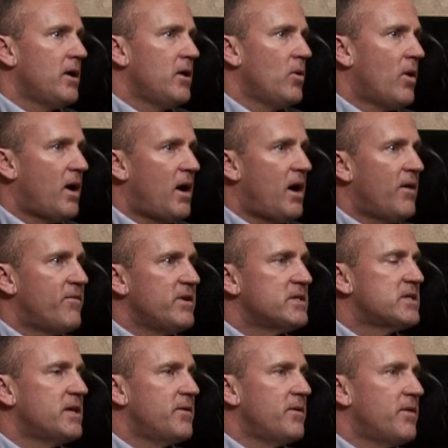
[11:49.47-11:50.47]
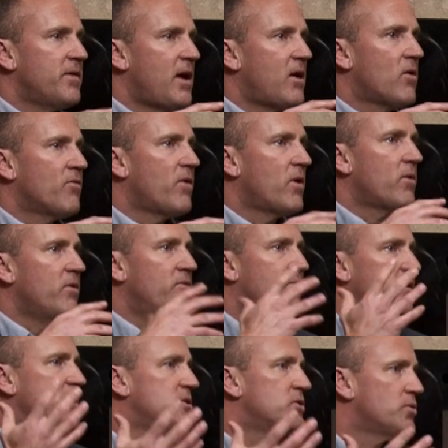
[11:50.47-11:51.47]
obviously they are very
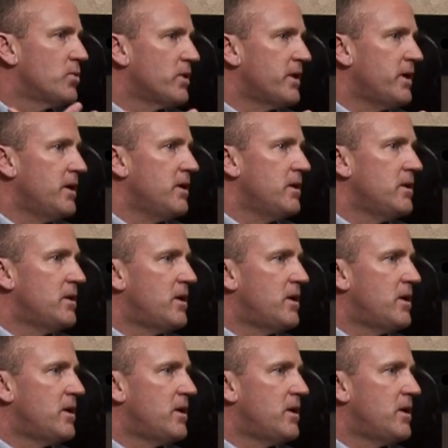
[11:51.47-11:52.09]
visually